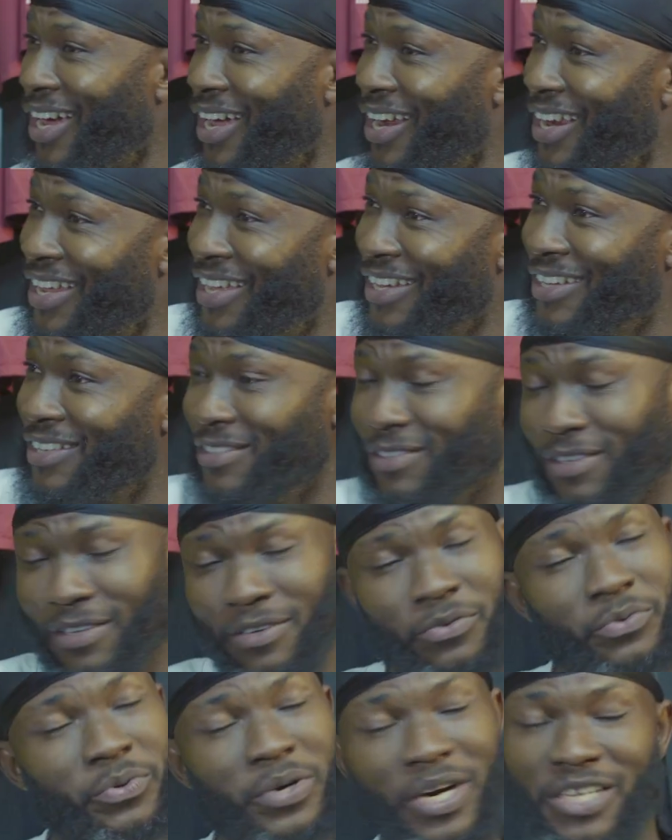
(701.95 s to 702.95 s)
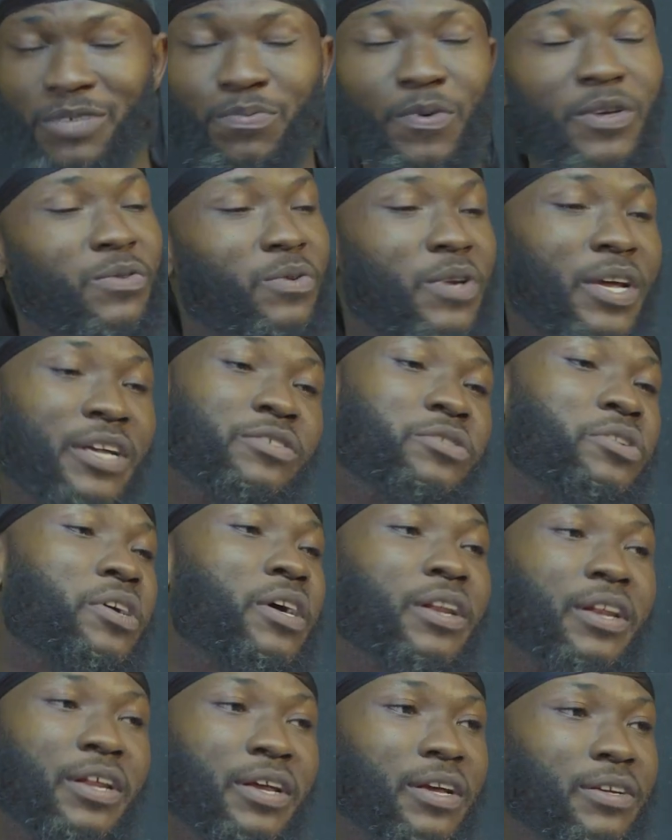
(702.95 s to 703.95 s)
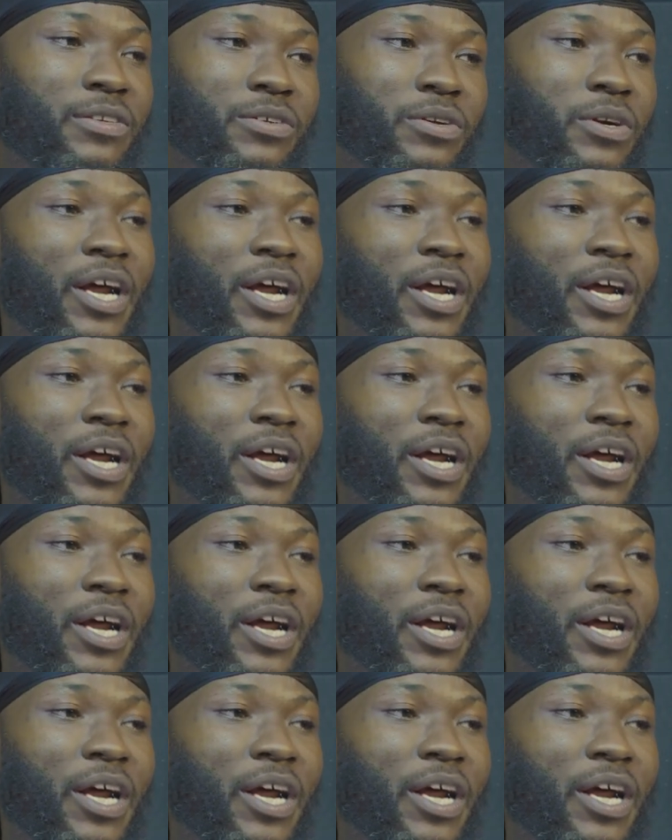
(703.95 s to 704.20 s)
league in respect to Nigerian leagues, alright.